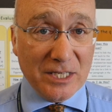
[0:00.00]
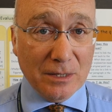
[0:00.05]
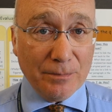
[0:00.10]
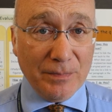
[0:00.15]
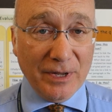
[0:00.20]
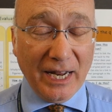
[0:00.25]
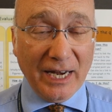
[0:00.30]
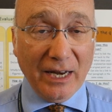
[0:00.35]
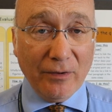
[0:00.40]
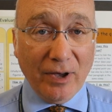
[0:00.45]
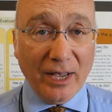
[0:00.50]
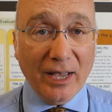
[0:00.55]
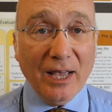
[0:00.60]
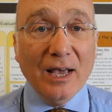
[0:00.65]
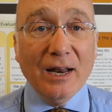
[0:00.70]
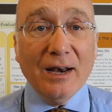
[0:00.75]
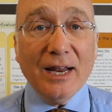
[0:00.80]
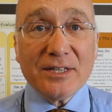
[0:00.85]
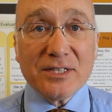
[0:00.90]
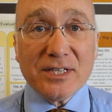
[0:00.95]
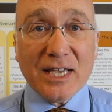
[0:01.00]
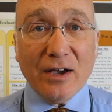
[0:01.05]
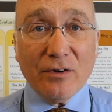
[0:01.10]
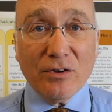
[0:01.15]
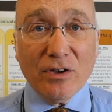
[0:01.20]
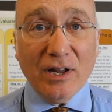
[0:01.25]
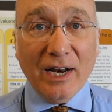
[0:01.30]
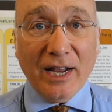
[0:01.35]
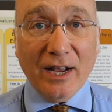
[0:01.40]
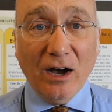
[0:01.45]
But anyway, let's
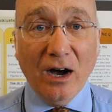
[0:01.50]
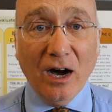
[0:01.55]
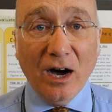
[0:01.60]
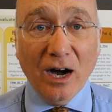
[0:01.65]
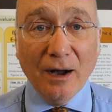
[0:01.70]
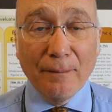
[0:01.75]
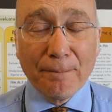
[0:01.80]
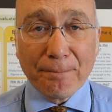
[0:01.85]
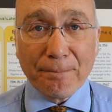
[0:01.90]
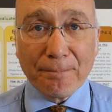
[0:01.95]
calculate R.